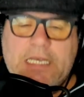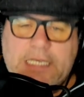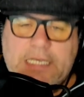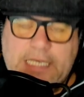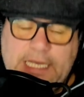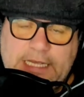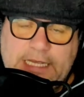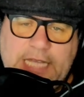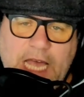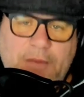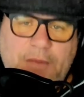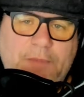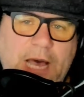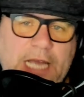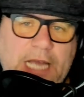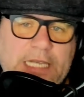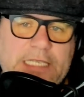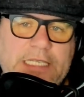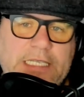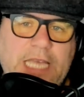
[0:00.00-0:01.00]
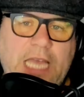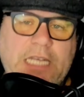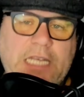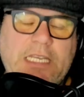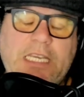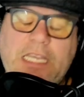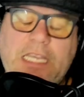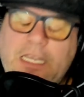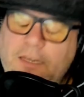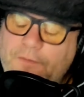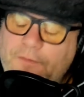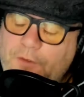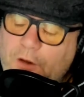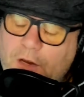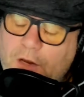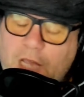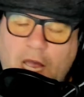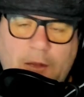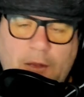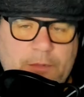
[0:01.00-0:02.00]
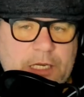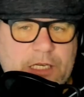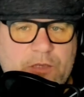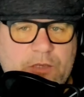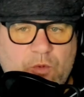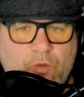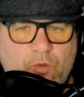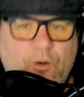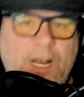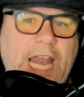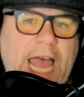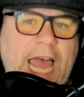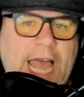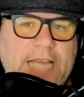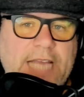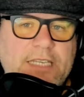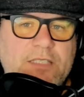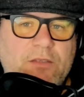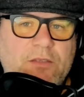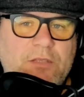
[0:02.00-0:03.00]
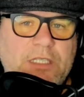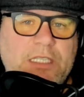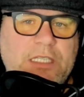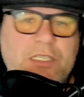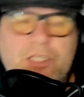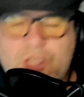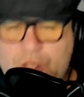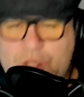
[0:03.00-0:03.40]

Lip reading: Get that mindset. Even if your company is relaxed on it,